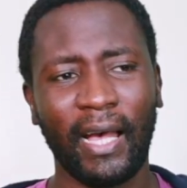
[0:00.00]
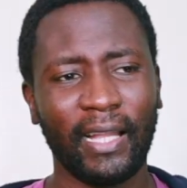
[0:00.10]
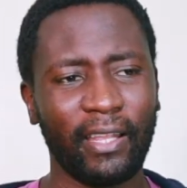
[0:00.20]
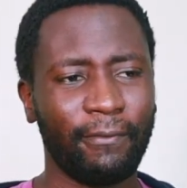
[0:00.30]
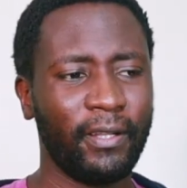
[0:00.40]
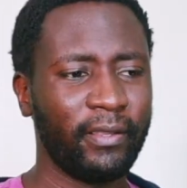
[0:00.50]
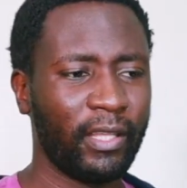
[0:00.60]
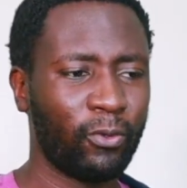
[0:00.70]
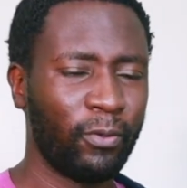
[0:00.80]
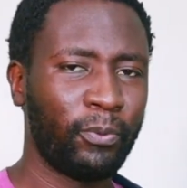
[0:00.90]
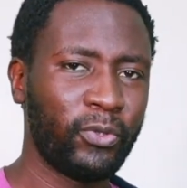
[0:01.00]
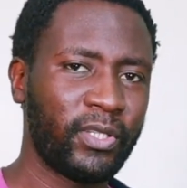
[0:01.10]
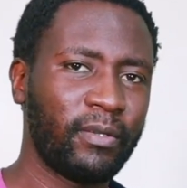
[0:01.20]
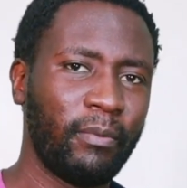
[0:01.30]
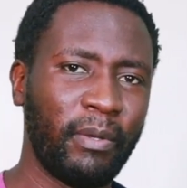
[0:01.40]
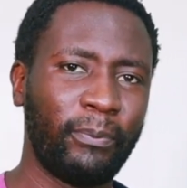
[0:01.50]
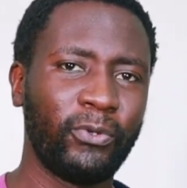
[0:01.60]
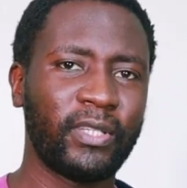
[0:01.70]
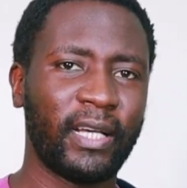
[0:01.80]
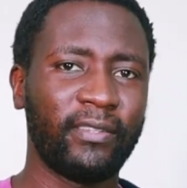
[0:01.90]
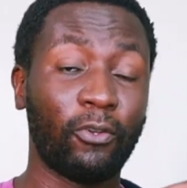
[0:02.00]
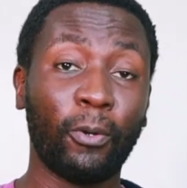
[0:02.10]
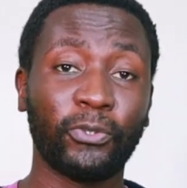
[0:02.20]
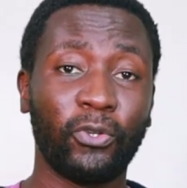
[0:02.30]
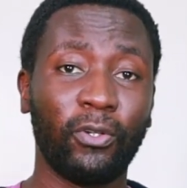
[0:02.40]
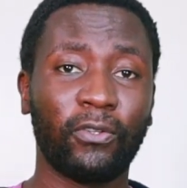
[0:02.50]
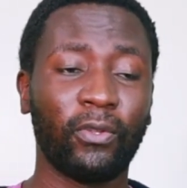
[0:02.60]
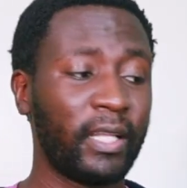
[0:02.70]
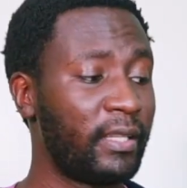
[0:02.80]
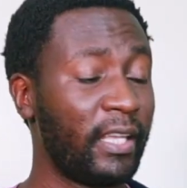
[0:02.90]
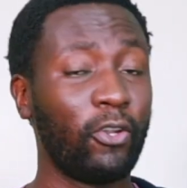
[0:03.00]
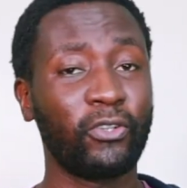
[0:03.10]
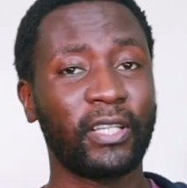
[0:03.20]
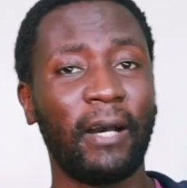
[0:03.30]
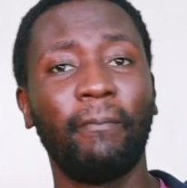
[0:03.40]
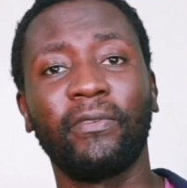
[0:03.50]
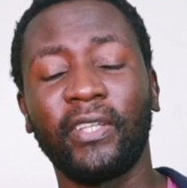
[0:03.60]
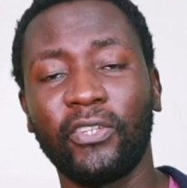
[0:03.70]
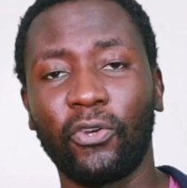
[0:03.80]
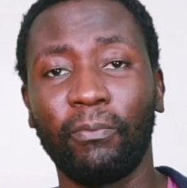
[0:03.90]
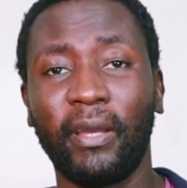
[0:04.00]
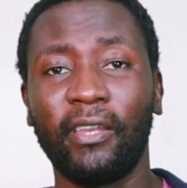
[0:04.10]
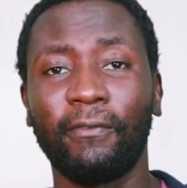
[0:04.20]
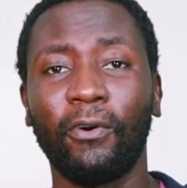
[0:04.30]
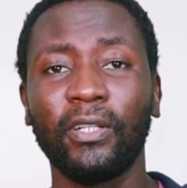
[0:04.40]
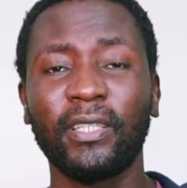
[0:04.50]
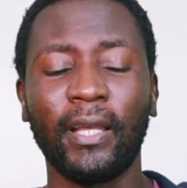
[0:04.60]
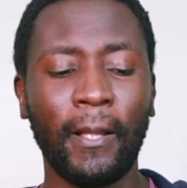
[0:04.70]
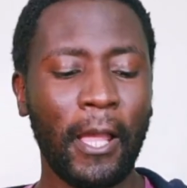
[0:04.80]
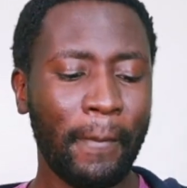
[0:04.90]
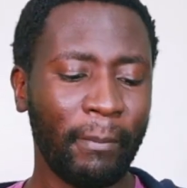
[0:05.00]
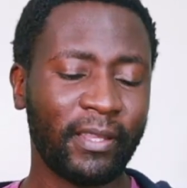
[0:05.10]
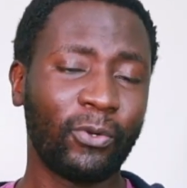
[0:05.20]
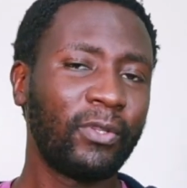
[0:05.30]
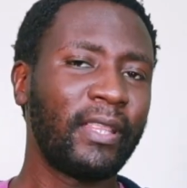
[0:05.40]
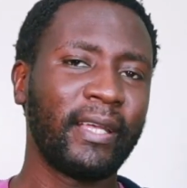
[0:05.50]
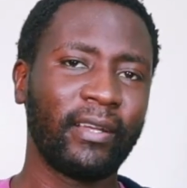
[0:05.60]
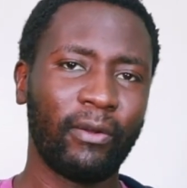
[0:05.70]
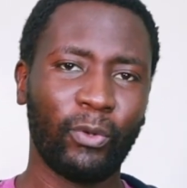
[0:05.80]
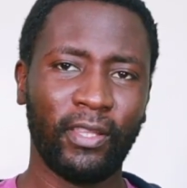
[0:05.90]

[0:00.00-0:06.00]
and I feel they could be put as optional so that they don't come set on by default. But the good thing with